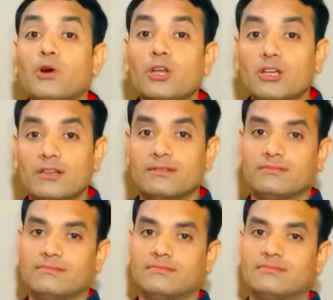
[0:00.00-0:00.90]
Pull.
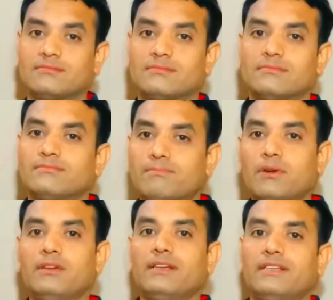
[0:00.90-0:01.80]

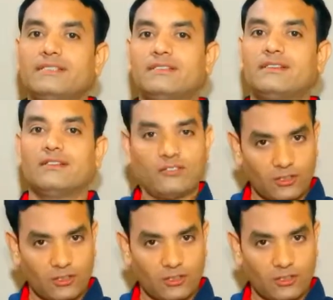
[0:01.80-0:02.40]
Pull is